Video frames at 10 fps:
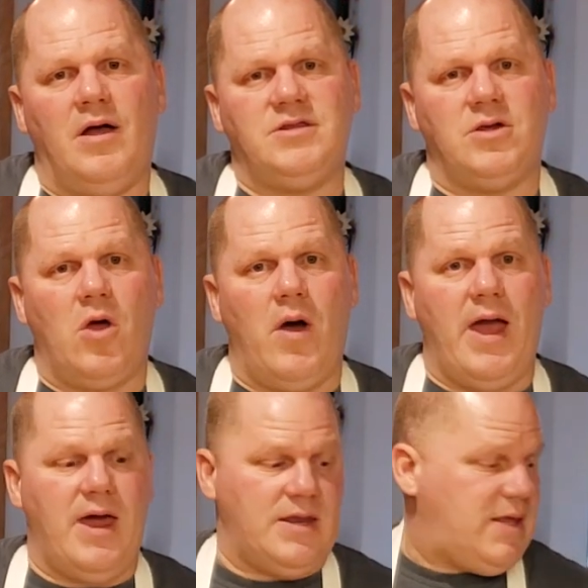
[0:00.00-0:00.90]
to go
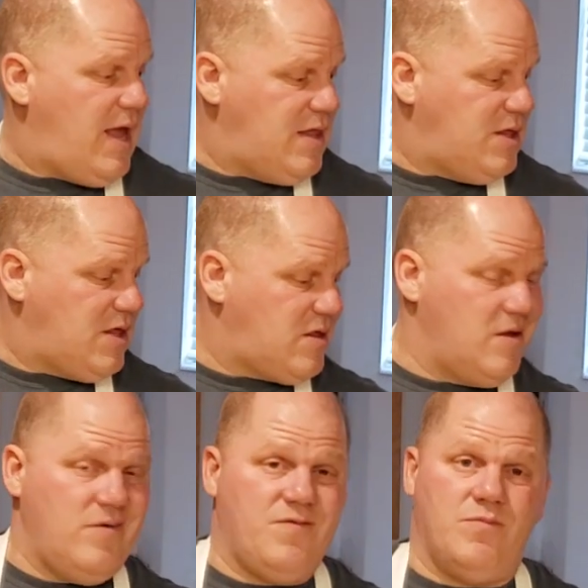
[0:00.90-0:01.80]
ahead and get this
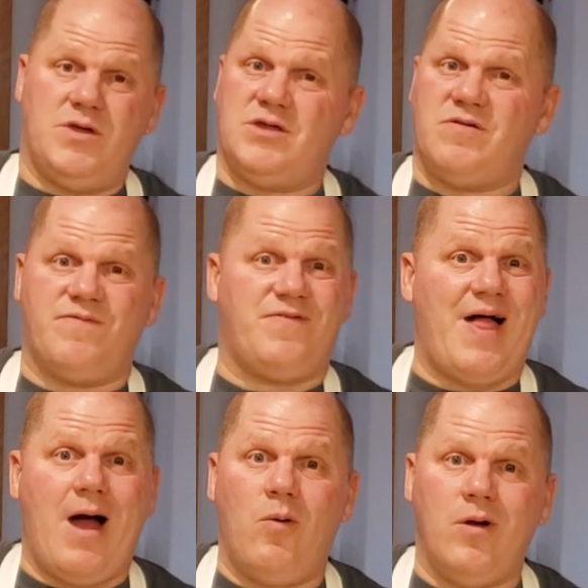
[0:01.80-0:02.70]
from just
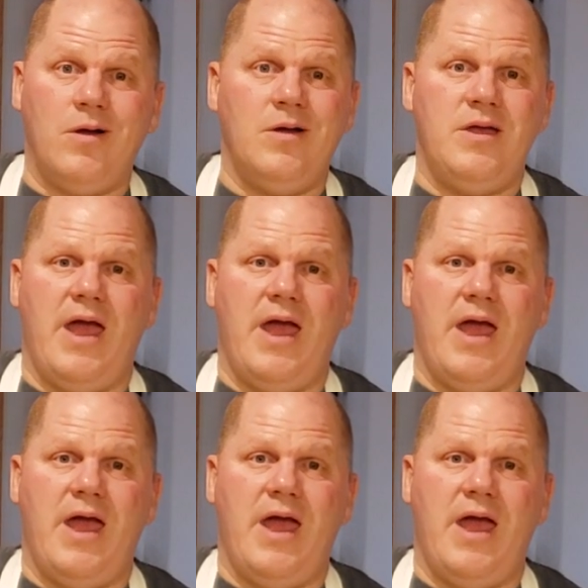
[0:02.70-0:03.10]
flour